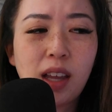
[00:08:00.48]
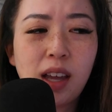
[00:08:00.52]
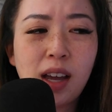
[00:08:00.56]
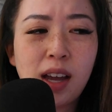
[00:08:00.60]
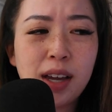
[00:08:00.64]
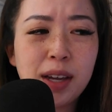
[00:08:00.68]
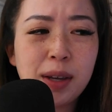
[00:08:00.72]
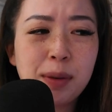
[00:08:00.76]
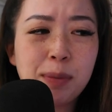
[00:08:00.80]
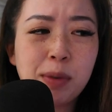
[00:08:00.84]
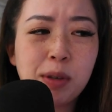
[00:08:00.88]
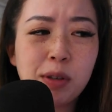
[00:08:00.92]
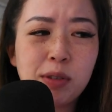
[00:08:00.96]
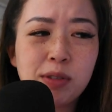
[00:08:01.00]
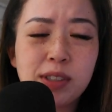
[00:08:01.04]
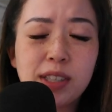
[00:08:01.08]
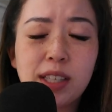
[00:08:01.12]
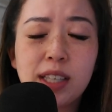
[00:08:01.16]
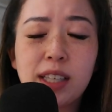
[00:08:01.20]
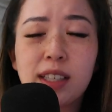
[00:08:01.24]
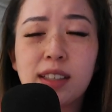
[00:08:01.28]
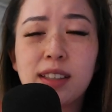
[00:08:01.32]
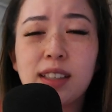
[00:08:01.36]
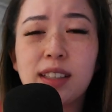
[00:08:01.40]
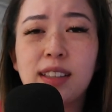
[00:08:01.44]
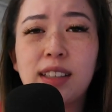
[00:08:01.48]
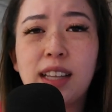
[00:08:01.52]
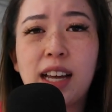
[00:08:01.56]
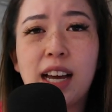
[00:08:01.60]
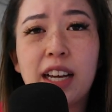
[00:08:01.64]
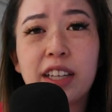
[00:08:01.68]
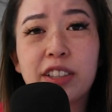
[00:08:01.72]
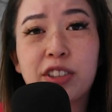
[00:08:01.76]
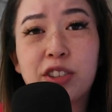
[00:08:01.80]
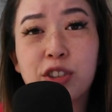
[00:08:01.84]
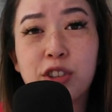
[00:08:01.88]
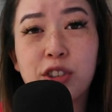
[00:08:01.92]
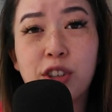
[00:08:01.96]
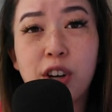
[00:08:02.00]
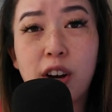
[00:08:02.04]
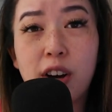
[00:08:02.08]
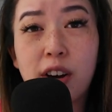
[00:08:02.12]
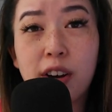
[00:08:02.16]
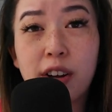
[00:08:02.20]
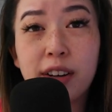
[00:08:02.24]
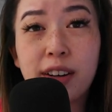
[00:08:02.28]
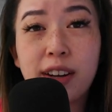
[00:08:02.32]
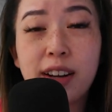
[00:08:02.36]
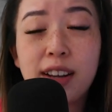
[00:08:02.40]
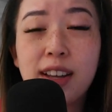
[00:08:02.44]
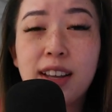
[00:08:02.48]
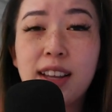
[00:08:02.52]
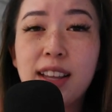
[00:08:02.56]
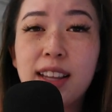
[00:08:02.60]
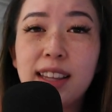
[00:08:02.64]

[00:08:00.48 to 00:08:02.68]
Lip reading: I am using the LASHGOD